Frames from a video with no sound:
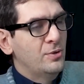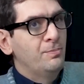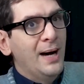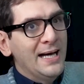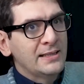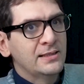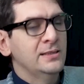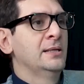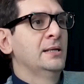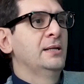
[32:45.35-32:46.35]
But
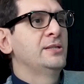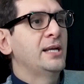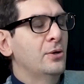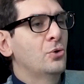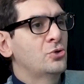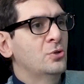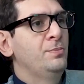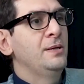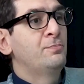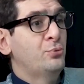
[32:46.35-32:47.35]
they can also
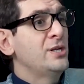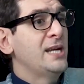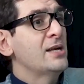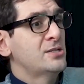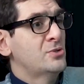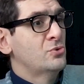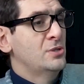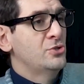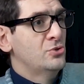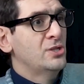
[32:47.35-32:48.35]
be precancerous lesions.